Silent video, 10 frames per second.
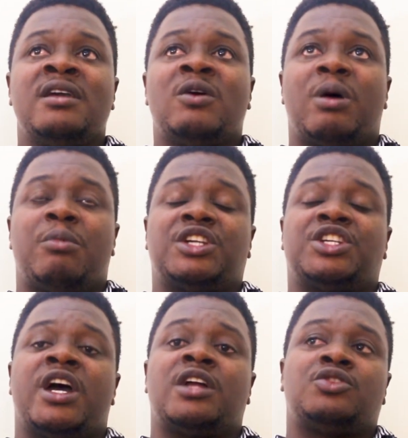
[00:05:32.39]
whereby she
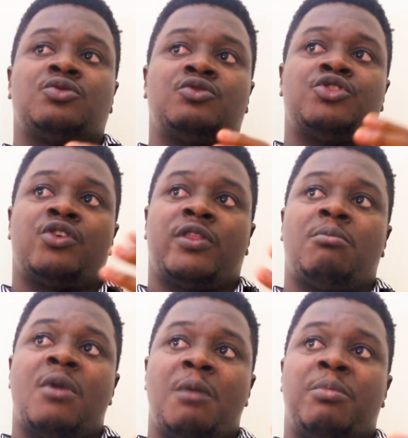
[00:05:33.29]
had to draw the
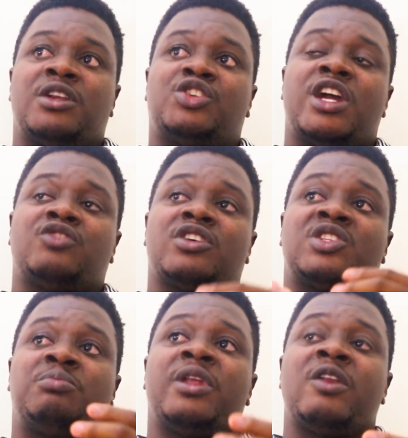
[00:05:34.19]
map and try to
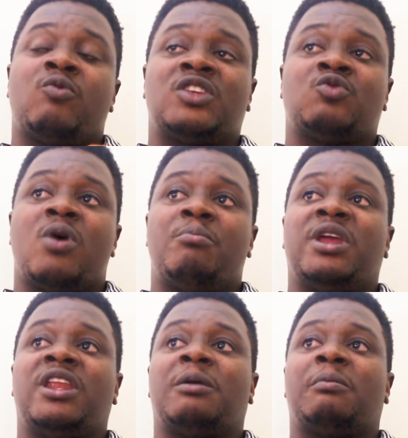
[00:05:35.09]
explain what we were
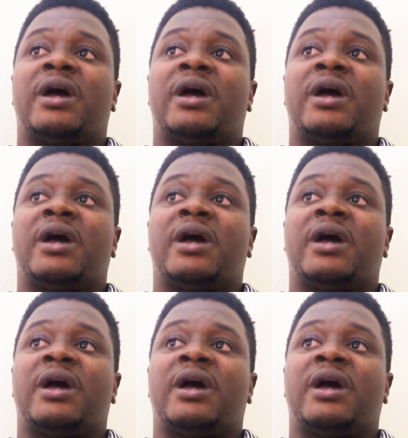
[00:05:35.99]
meaning